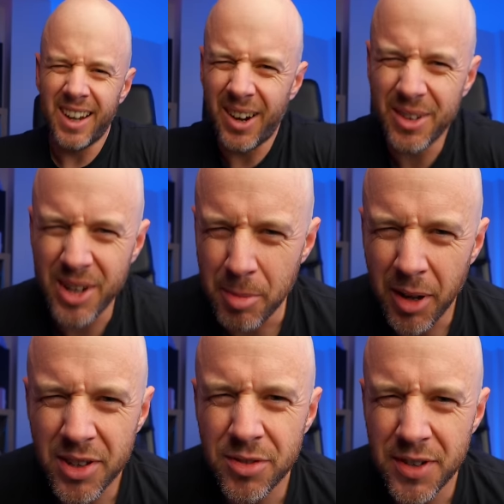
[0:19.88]
Oh, come
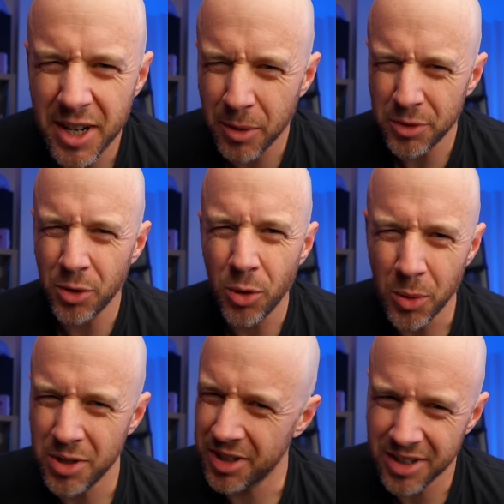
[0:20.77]
on, this video was
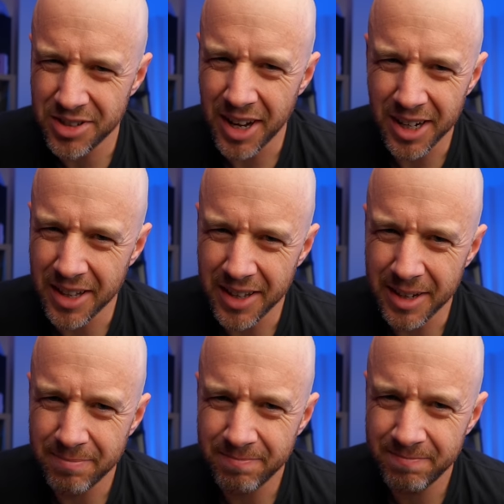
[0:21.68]
always going to start like that.